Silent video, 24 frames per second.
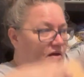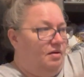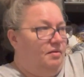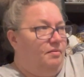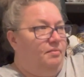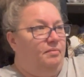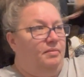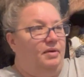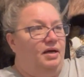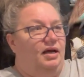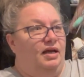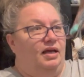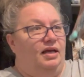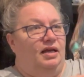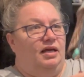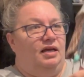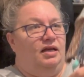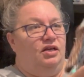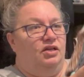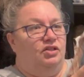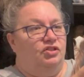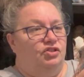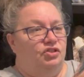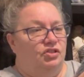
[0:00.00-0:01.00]

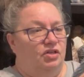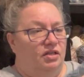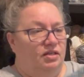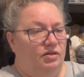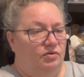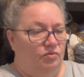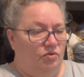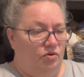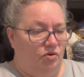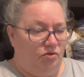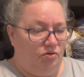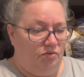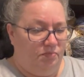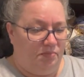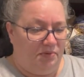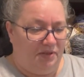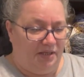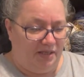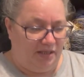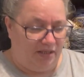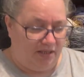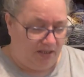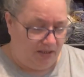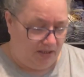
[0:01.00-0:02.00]
my jelly roll
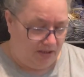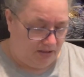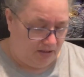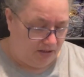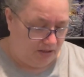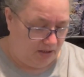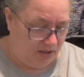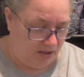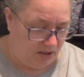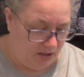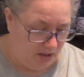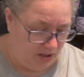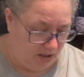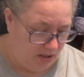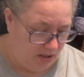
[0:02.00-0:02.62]
blanket.